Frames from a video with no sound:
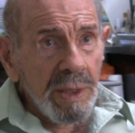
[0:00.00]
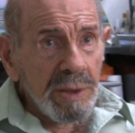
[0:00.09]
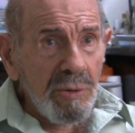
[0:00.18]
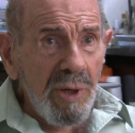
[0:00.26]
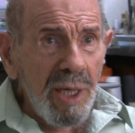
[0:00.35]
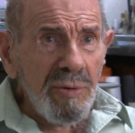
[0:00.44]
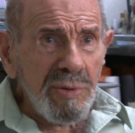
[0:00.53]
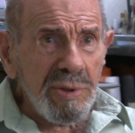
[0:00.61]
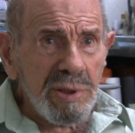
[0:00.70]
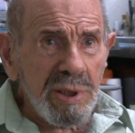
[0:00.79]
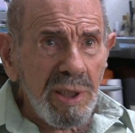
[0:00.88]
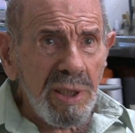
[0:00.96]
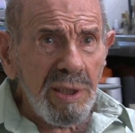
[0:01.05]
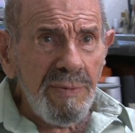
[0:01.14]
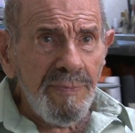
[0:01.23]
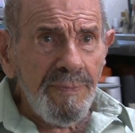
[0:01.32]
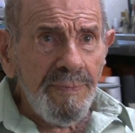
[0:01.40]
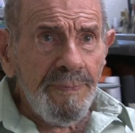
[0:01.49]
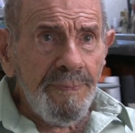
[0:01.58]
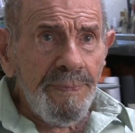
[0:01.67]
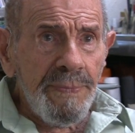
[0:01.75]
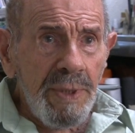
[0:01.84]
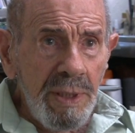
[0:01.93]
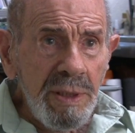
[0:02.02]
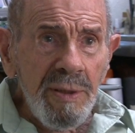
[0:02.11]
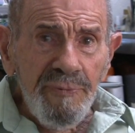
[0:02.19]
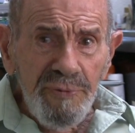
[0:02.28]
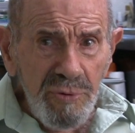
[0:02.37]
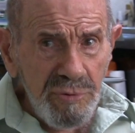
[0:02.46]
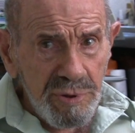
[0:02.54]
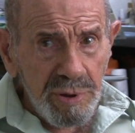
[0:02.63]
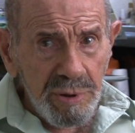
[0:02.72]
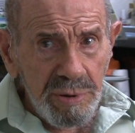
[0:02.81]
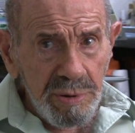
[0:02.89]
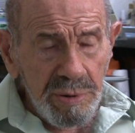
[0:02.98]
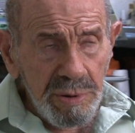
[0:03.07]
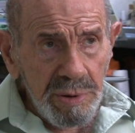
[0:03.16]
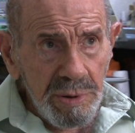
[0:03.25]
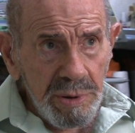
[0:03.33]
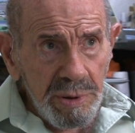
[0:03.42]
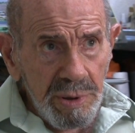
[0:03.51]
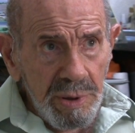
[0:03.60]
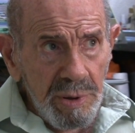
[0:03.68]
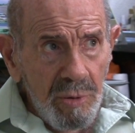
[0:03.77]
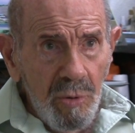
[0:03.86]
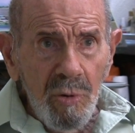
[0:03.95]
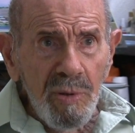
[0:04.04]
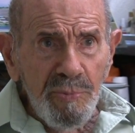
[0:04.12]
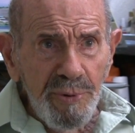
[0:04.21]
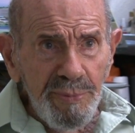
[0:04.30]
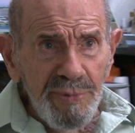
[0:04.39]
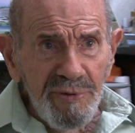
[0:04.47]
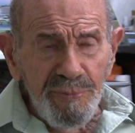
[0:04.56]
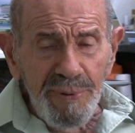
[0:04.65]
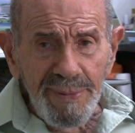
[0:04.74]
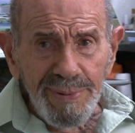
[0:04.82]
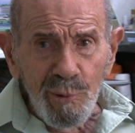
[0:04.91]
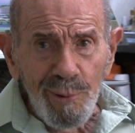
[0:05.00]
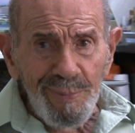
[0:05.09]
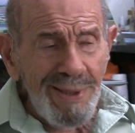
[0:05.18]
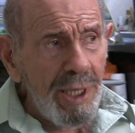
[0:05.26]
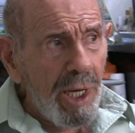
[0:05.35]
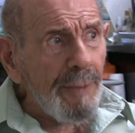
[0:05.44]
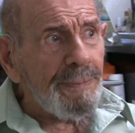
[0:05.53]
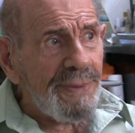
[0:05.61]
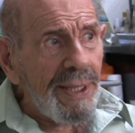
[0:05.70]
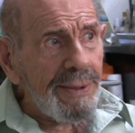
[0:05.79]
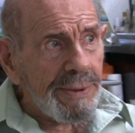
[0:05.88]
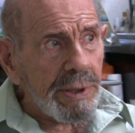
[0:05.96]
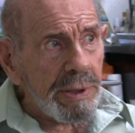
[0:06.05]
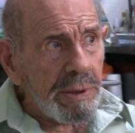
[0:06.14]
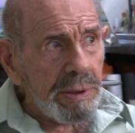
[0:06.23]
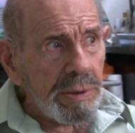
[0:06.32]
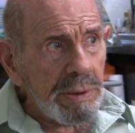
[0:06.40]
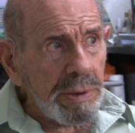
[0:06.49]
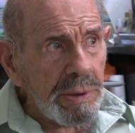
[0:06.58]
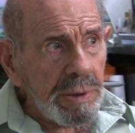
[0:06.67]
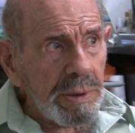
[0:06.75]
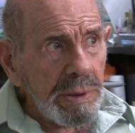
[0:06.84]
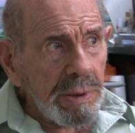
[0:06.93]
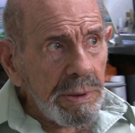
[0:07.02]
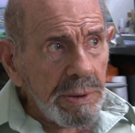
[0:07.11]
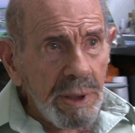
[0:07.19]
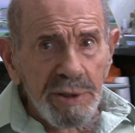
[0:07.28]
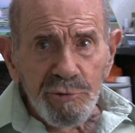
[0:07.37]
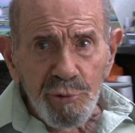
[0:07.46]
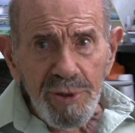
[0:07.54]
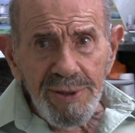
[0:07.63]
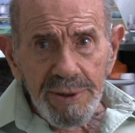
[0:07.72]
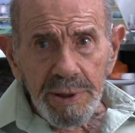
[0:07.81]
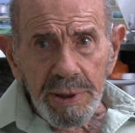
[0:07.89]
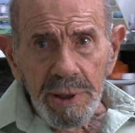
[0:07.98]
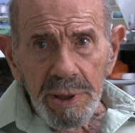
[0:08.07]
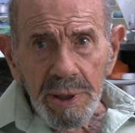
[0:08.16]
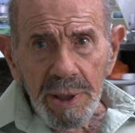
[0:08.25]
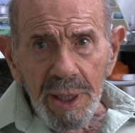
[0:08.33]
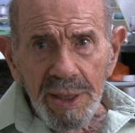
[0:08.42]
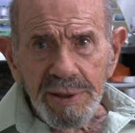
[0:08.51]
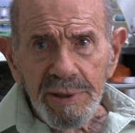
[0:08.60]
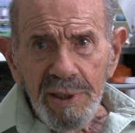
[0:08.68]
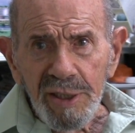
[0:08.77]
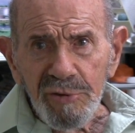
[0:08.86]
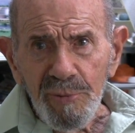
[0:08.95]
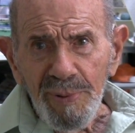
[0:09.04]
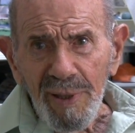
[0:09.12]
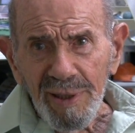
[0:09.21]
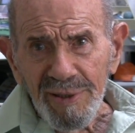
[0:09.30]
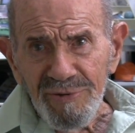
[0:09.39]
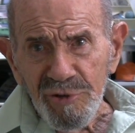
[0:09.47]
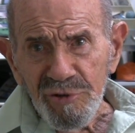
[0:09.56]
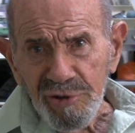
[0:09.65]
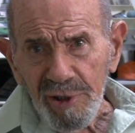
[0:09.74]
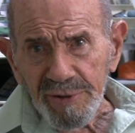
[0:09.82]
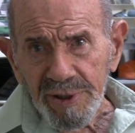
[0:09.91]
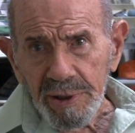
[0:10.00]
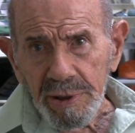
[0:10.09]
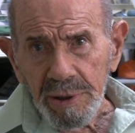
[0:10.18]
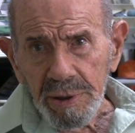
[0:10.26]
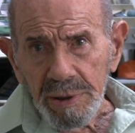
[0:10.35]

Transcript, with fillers: So I would say in the future, all primitive people will be updated, not treated as an anthropology study.